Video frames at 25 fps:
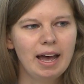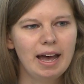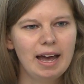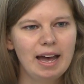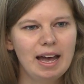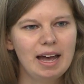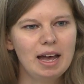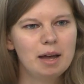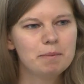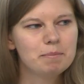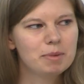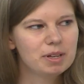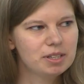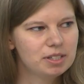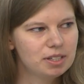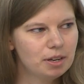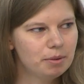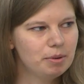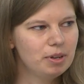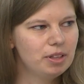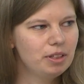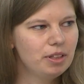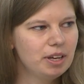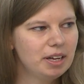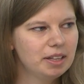Um,
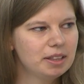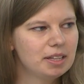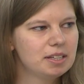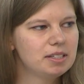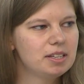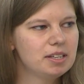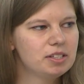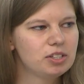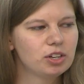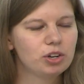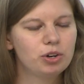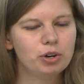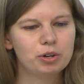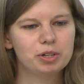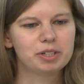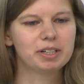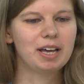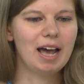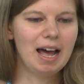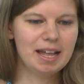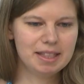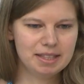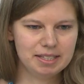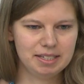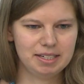so we think this is a good
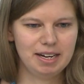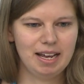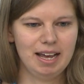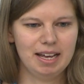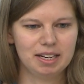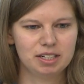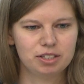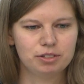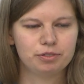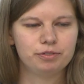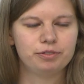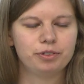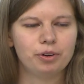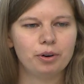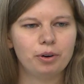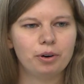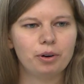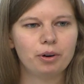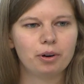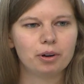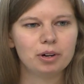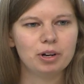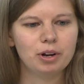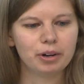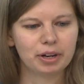candidate
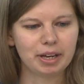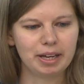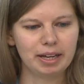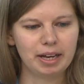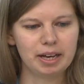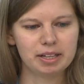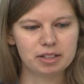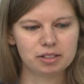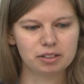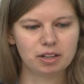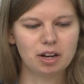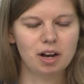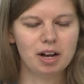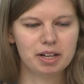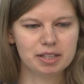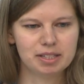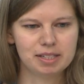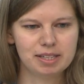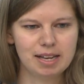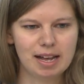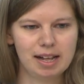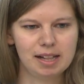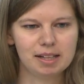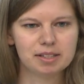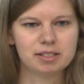for looking at guard
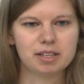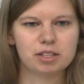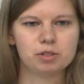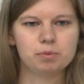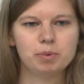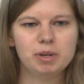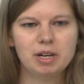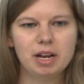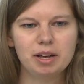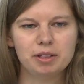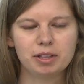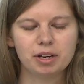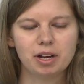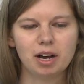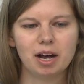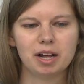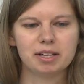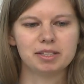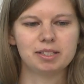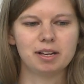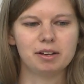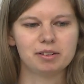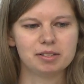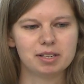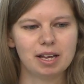cells, as we know the
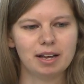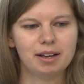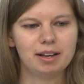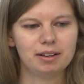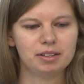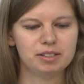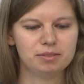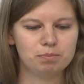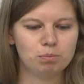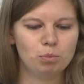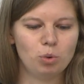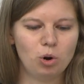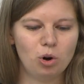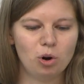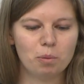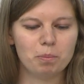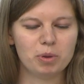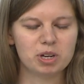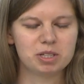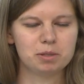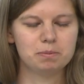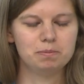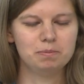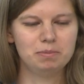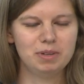guard cell's wall
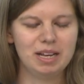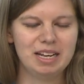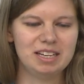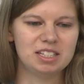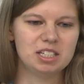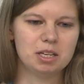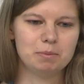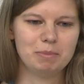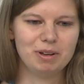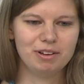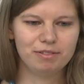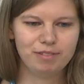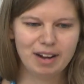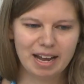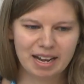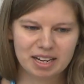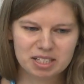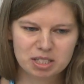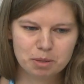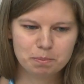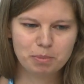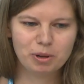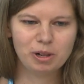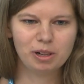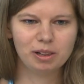must, needs to be
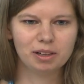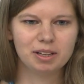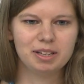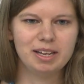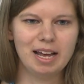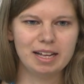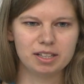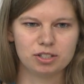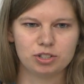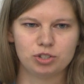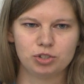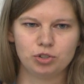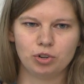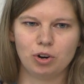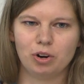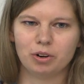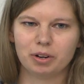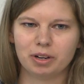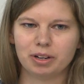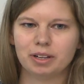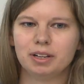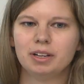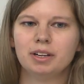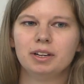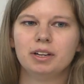flexible yet
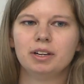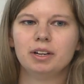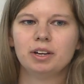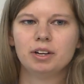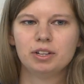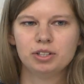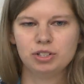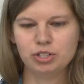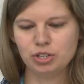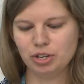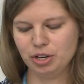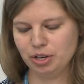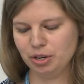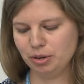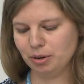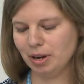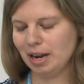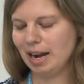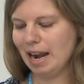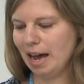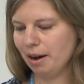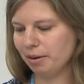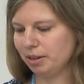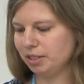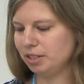strong to
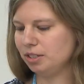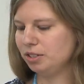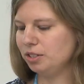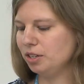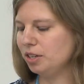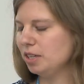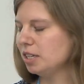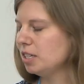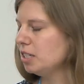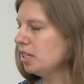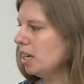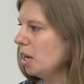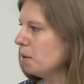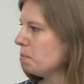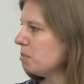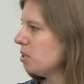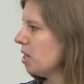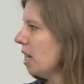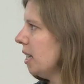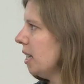allow it to do this shape